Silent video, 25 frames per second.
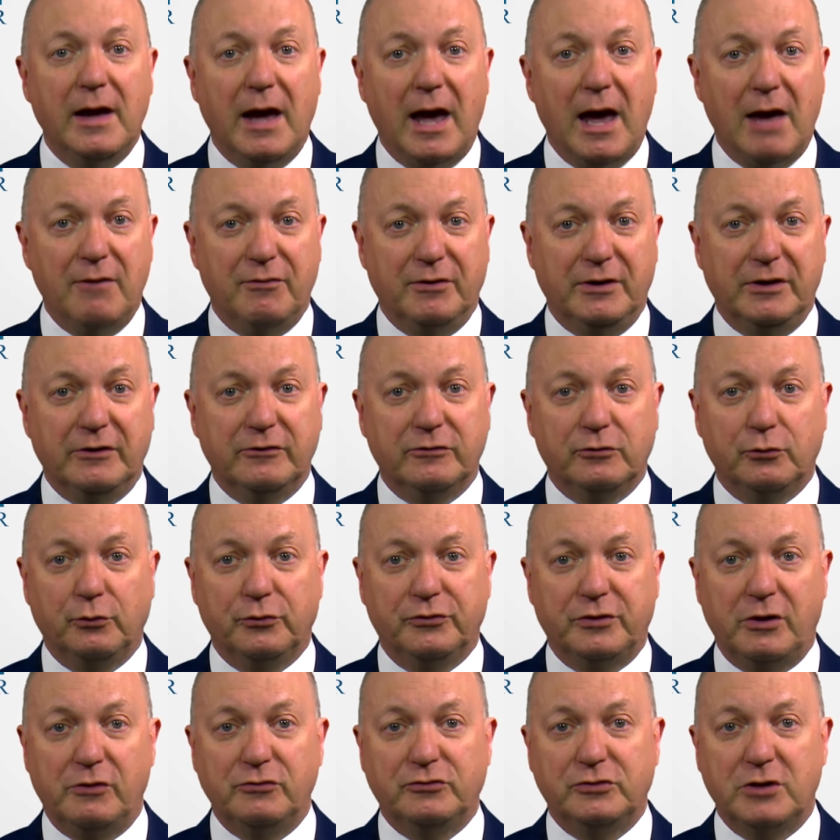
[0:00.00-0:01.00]
Evidence
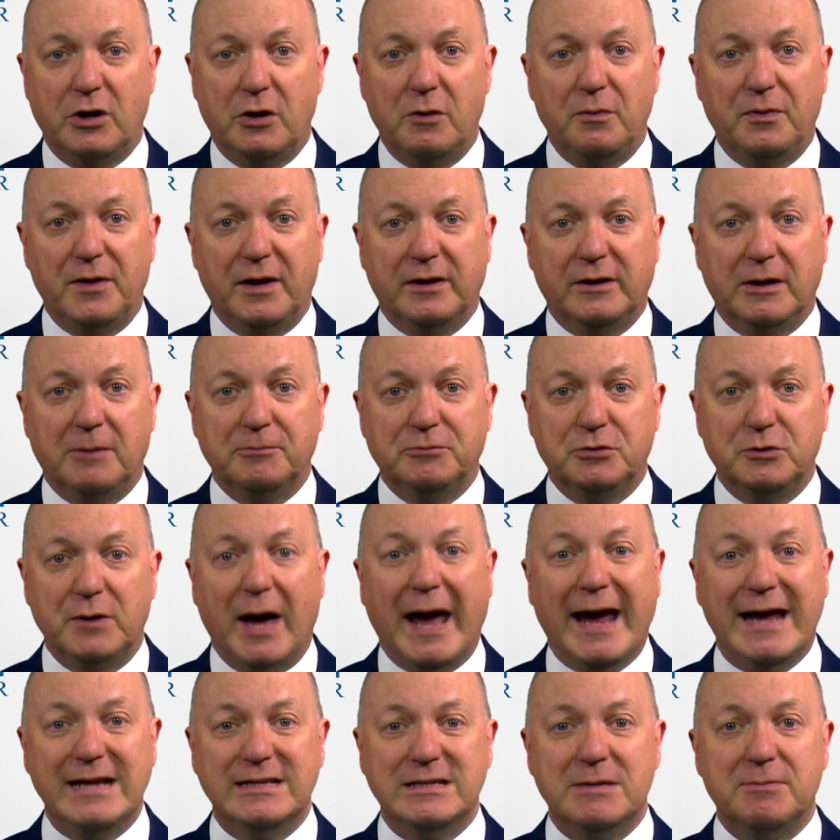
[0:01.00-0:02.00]
also showed that up to
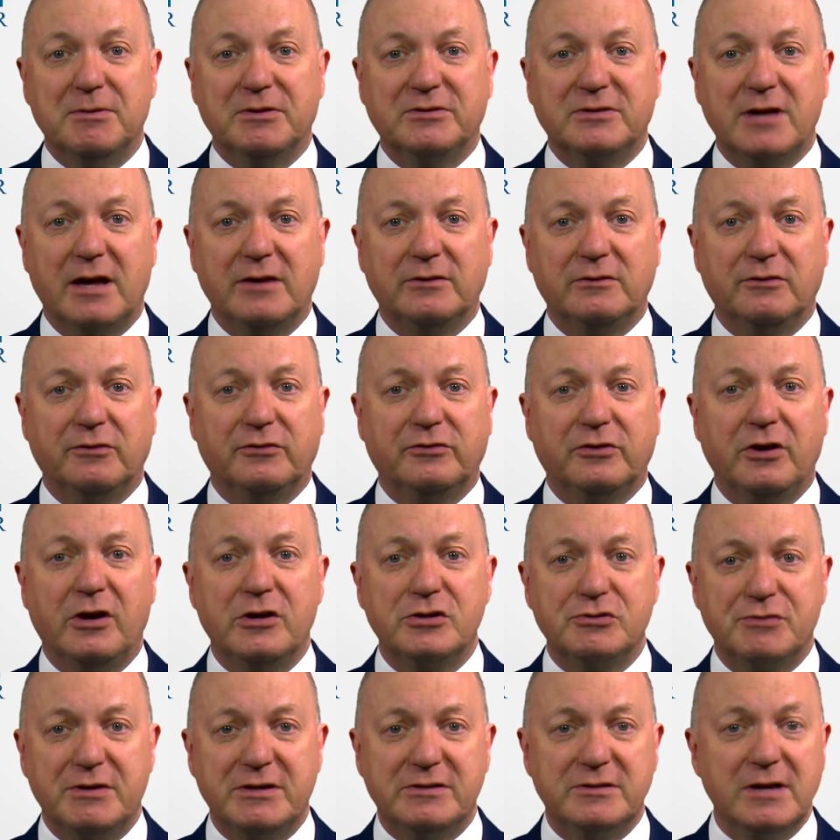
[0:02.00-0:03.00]
80% of
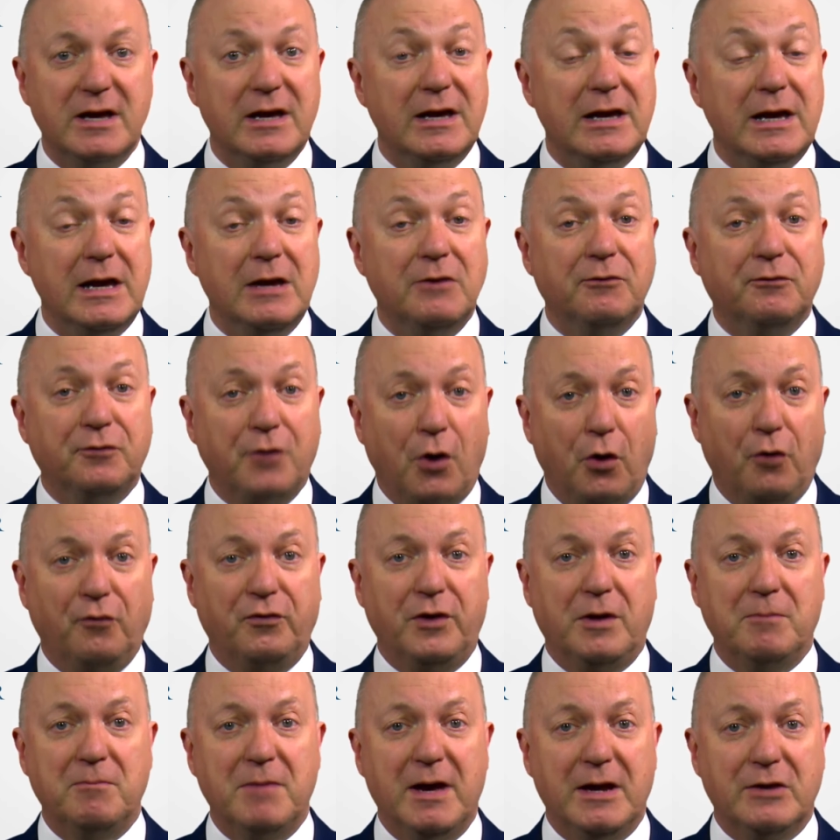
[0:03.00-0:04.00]
surgeries
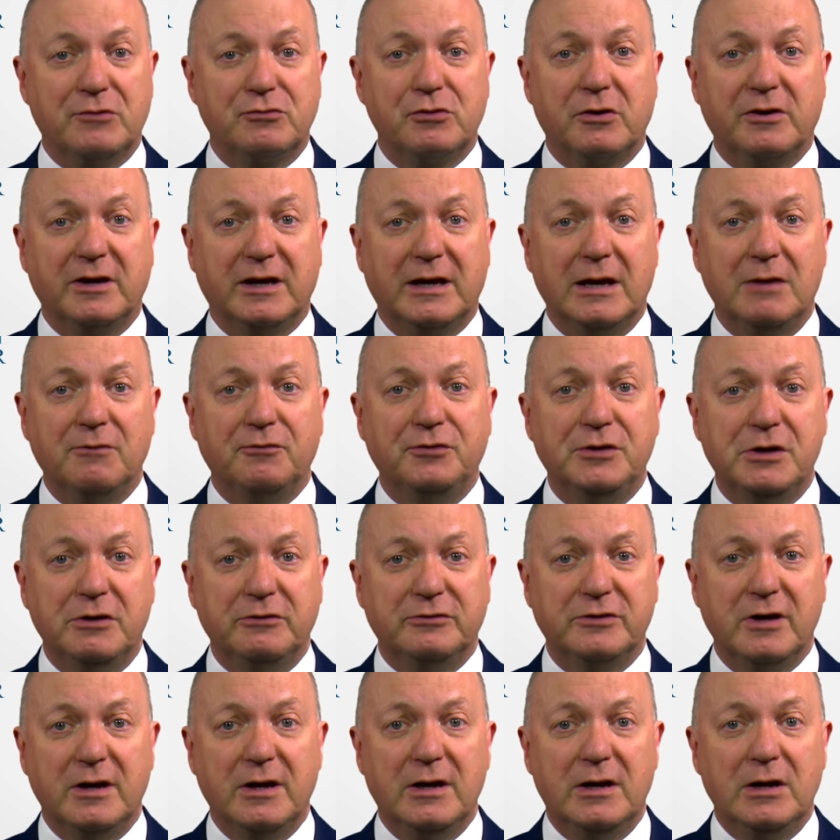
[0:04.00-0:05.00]
involving Medtronic
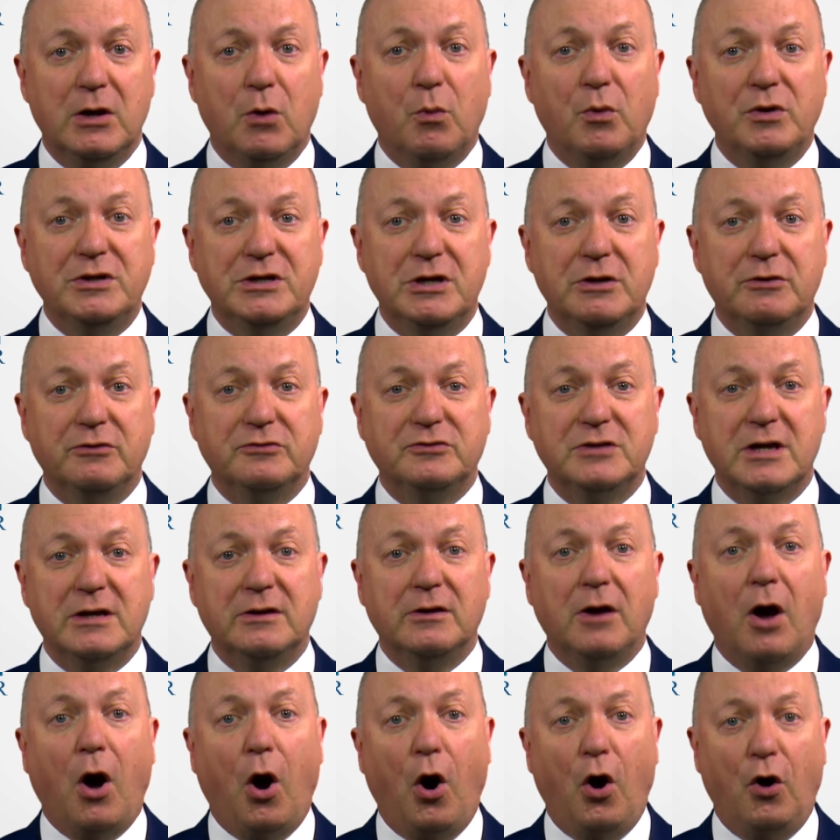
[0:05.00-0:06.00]
Infuse were used
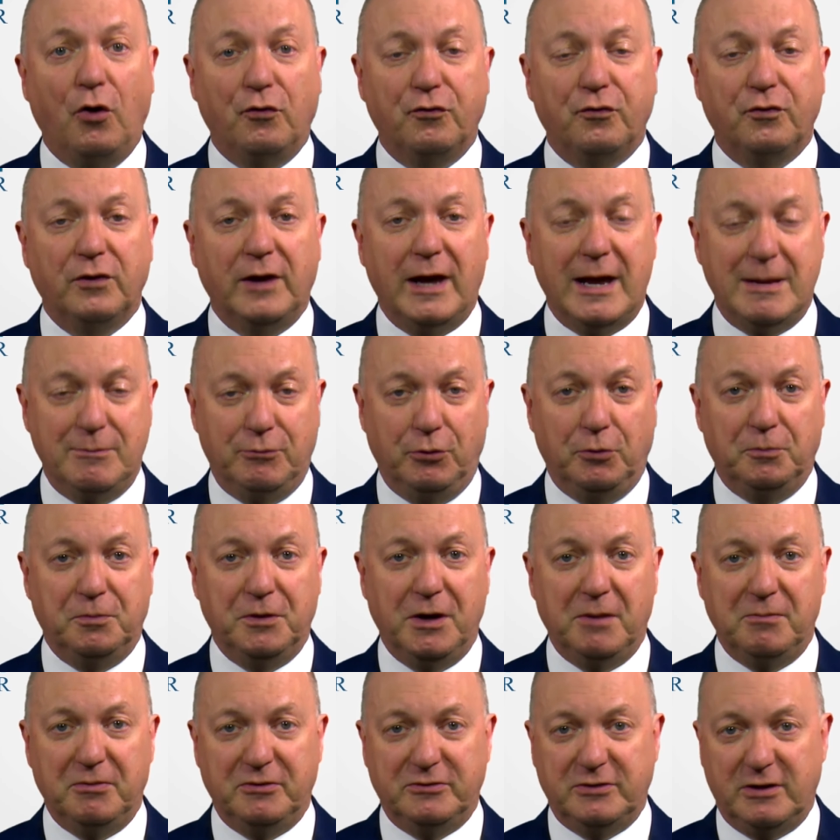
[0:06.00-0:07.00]
in off-label
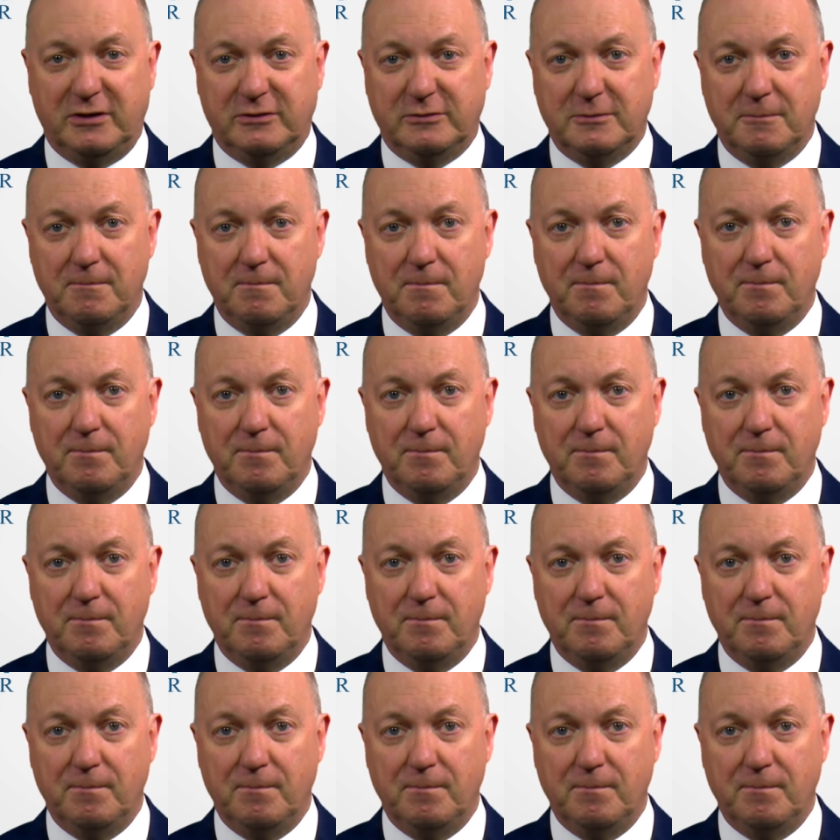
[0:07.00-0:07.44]
purposes.